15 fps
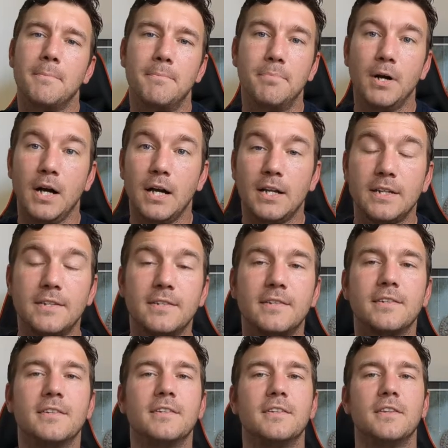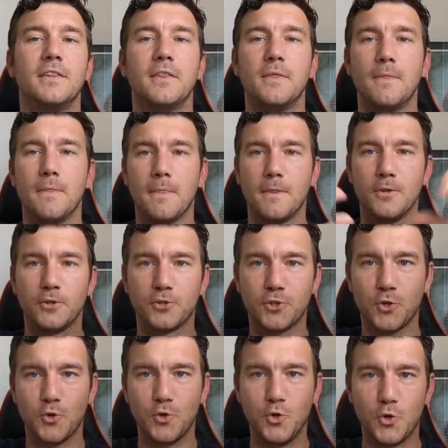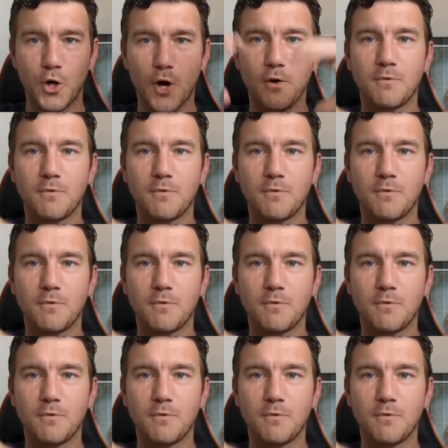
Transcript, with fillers: But so you go